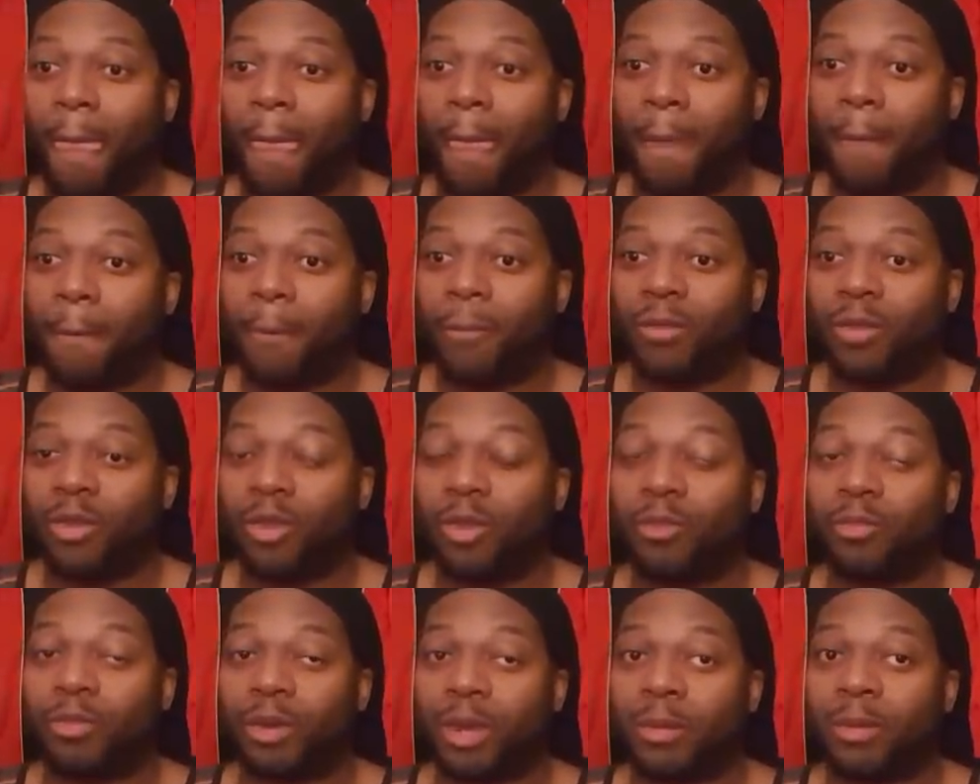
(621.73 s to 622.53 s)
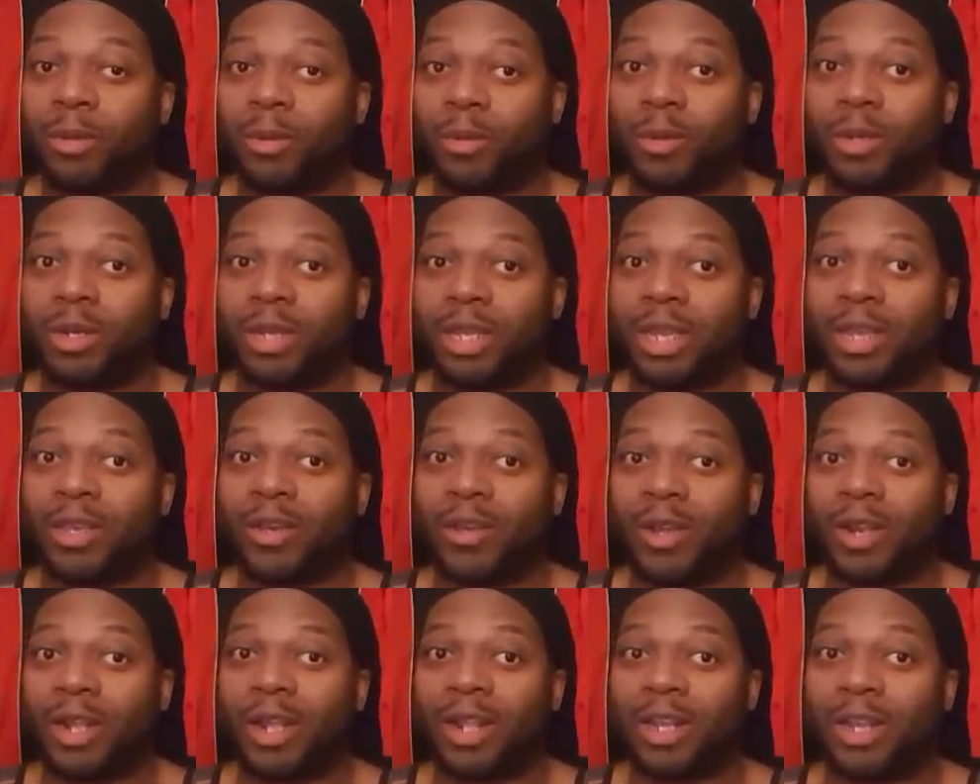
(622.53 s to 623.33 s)
You probably right would get
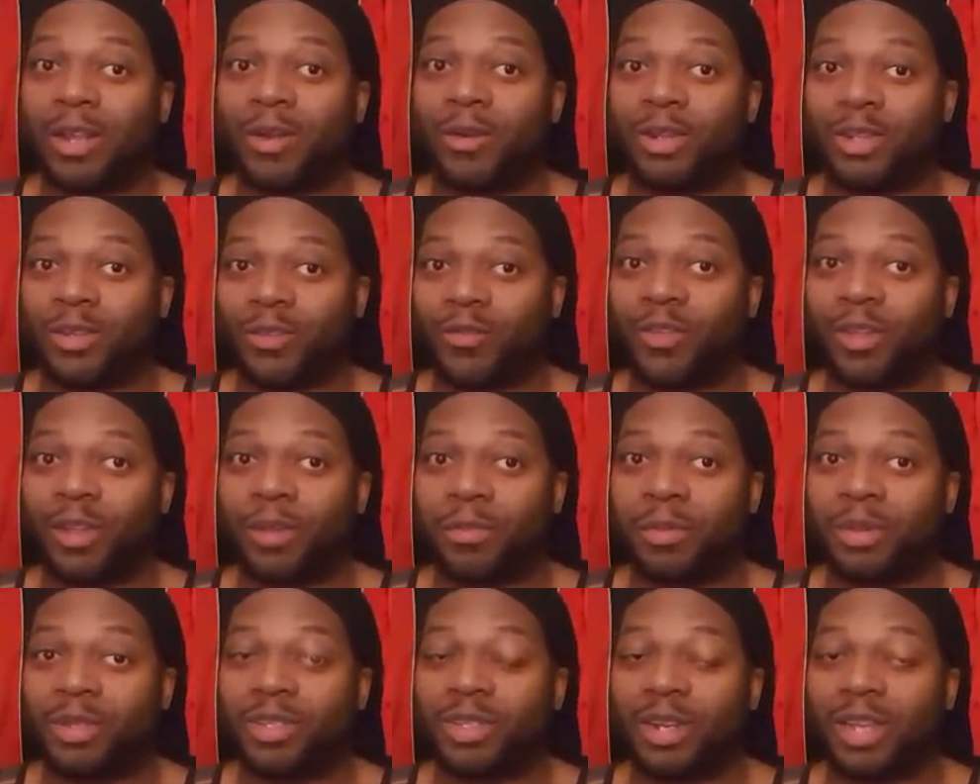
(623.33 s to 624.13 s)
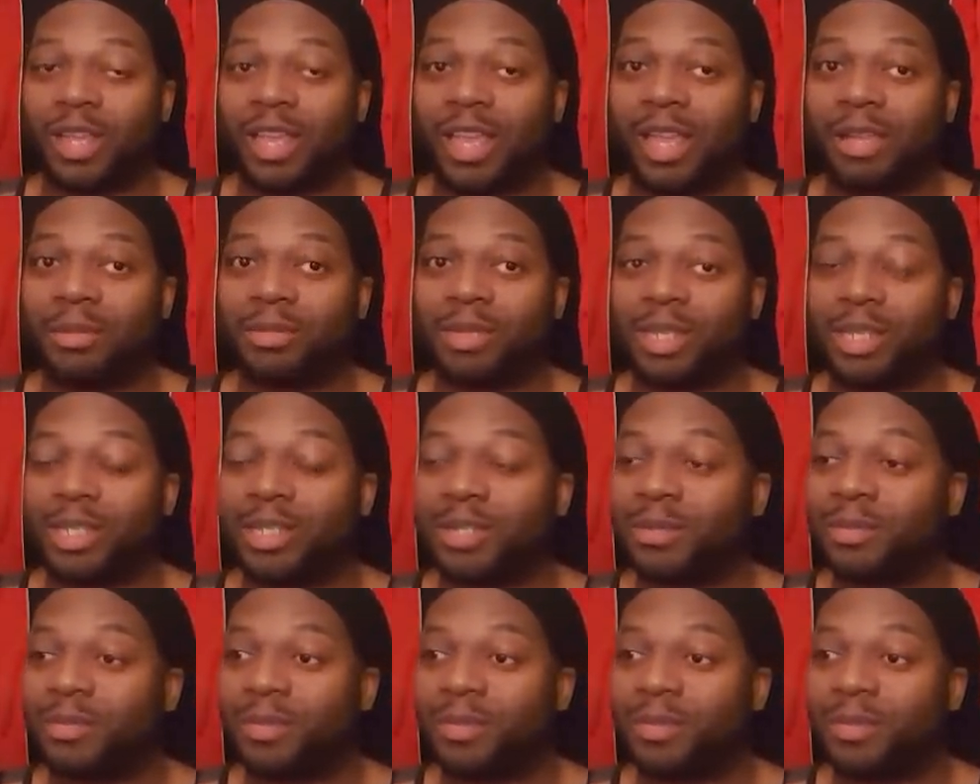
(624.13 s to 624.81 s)
caught out there with the fingerprints on the game system.